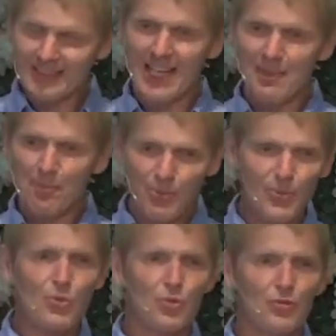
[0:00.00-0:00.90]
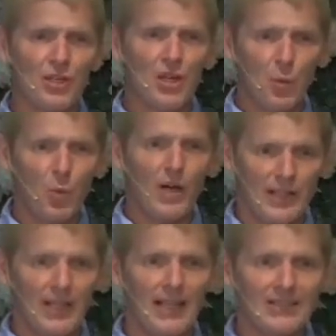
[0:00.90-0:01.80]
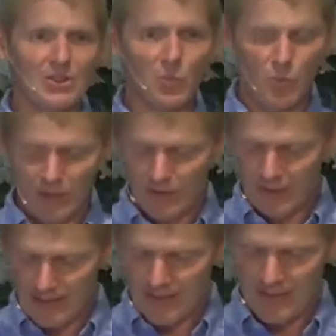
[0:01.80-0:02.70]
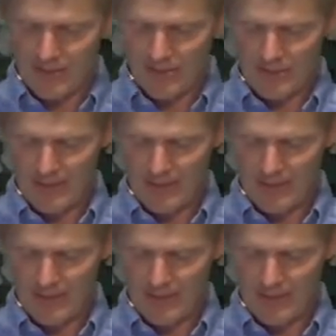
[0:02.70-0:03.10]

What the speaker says: approve what God's will is,